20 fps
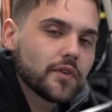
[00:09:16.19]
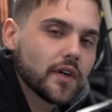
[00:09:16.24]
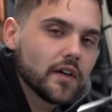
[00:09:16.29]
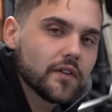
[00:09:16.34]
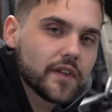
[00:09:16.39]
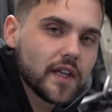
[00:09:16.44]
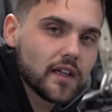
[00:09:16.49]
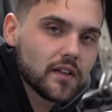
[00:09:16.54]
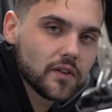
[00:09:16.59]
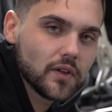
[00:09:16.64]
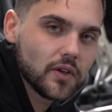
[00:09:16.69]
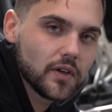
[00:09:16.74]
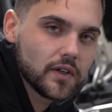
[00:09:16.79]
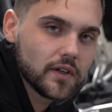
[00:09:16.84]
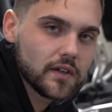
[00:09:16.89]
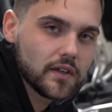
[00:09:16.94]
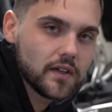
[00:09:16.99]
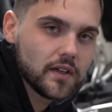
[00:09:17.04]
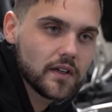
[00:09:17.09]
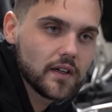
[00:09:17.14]
around that
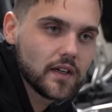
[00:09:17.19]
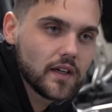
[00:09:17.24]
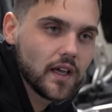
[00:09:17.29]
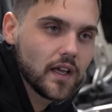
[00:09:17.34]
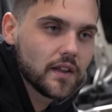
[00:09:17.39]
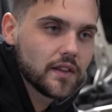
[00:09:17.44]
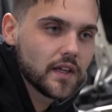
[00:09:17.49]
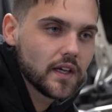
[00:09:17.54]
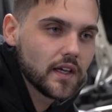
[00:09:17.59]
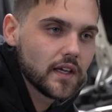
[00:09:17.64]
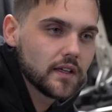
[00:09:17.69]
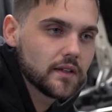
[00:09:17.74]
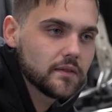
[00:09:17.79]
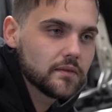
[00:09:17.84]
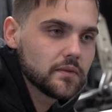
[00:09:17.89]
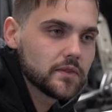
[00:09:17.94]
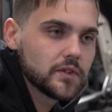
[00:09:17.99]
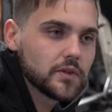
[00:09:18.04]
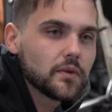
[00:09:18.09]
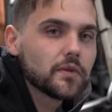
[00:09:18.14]
long, and then
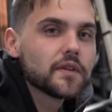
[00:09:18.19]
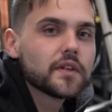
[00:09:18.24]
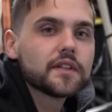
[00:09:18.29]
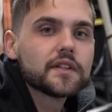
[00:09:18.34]
doing the